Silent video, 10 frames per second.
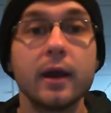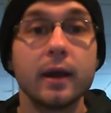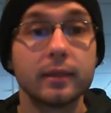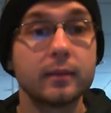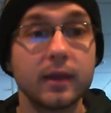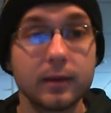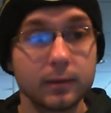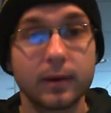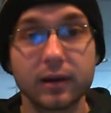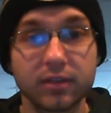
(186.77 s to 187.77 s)
And then maybe
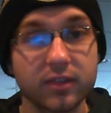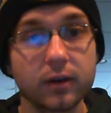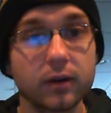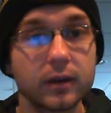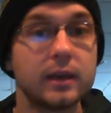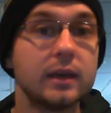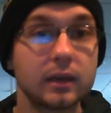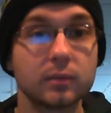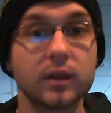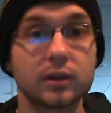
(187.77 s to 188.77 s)
by 30, he
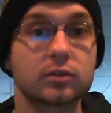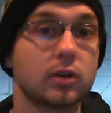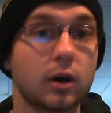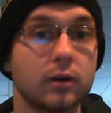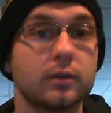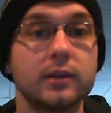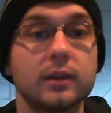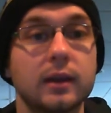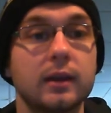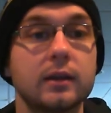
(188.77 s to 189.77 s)
can be a starter in
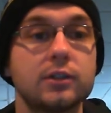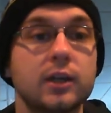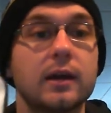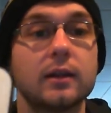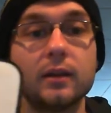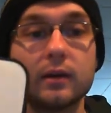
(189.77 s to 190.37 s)
the NHL.